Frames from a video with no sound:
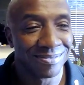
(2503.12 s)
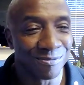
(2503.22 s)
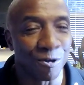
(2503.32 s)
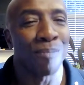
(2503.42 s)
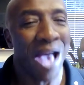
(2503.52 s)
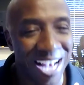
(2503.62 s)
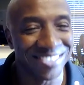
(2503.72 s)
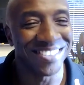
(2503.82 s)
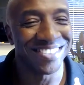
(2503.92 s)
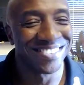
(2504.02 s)
We're
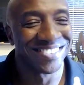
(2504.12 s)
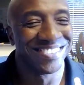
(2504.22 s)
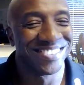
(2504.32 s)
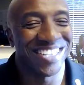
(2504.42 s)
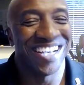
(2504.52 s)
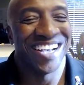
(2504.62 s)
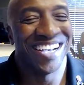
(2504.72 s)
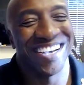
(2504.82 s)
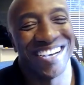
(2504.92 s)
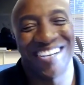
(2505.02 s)
passionate.
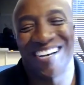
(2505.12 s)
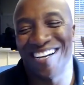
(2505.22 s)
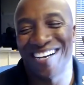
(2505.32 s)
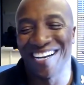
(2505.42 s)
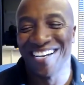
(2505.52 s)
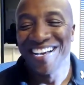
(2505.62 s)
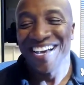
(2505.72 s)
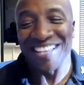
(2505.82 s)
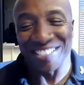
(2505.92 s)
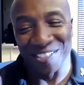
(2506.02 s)

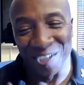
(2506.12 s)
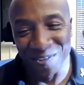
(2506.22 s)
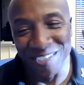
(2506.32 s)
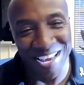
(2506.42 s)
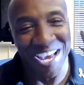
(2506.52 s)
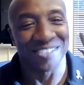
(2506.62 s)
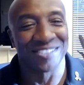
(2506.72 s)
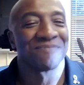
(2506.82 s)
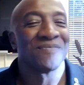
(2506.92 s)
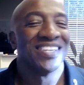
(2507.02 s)
They should learn to
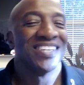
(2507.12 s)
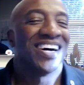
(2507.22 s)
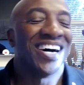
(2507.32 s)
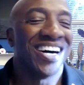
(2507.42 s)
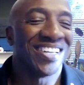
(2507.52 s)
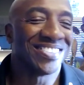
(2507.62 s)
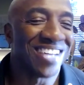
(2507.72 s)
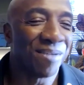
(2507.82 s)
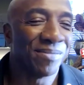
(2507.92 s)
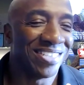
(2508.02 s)
dance, the
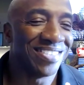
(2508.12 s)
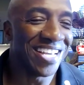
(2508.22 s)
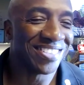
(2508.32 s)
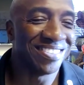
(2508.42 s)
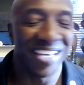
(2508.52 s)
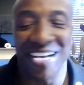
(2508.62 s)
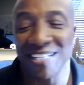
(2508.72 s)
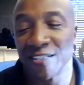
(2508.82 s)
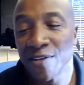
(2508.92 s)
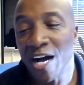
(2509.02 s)
Zombie Nation
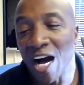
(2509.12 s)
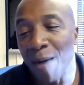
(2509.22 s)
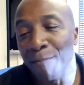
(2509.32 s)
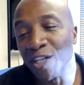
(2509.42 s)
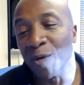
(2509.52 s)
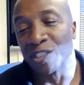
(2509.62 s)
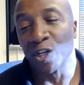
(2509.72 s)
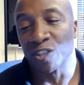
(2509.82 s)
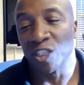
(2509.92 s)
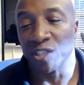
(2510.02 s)
dance. No, but
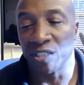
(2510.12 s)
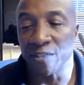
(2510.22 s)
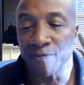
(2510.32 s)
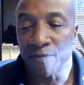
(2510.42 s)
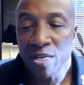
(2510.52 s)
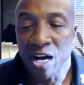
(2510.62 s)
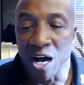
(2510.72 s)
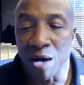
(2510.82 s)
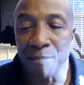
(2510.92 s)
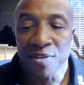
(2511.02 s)
seriously, Christine,
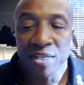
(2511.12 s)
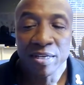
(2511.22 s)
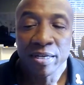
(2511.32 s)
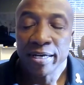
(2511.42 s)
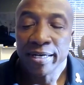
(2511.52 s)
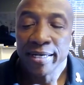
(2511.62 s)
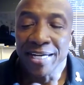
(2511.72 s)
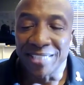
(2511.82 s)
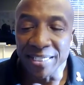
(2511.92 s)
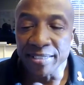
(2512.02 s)

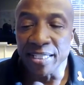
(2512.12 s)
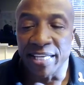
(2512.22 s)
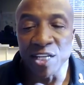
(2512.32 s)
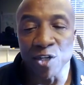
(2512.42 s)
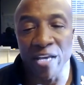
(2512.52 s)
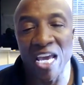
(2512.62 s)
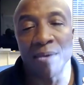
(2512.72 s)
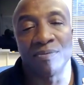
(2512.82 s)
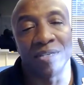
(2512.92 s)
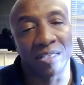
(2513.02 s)
attending the kennel
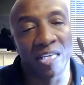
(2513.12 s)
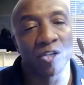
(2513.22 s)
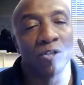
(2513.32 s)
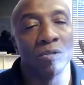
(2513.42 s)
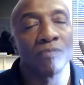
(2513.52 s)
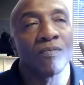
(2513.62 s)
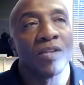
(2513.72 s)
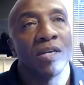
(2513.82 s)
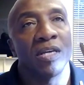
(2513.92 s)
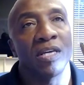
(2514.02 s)
games. The kennel
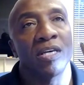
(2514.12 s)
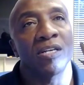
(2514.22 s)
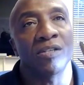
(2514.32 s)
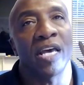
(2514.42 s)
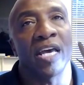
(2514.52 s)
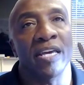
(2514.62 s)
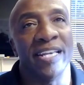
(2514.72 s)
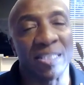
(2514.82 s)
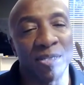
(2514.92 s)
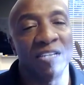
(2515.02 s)
is a
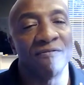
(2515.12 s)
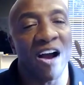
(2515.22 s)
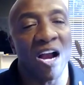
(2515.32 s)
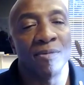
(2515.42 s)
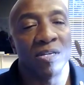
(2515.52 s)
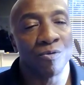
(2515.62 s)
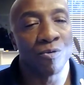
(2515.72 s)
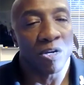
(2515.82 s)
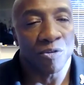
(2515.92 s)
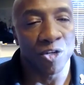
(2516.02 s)
intimate environment
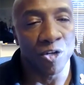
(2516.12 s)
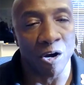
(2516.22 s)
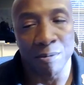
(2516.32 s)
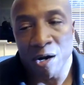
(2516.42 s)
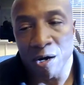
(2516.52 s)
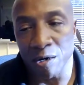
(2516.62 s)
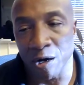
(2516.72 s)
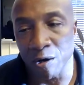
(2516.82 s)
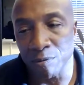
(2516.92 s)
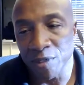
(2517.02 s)
where
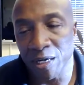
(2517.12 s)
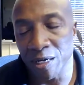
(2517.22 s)
our